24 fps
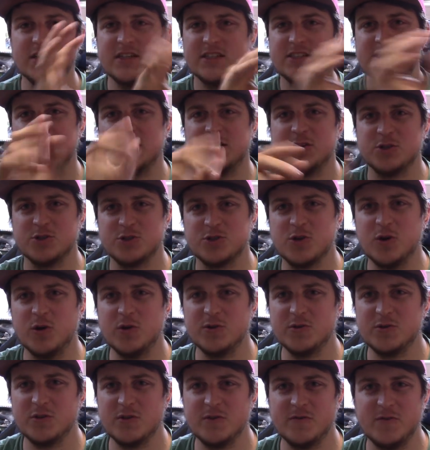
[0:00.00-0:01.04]
and it's like you're
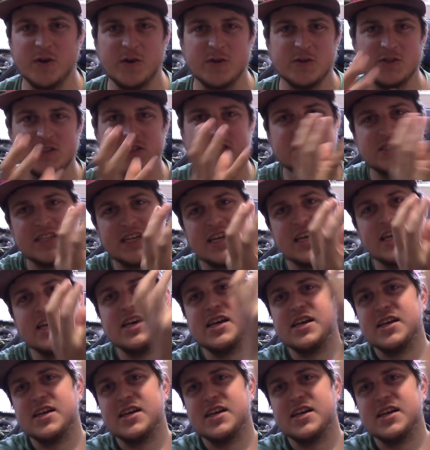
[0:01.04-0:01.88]
scrolling through the photos and it's like,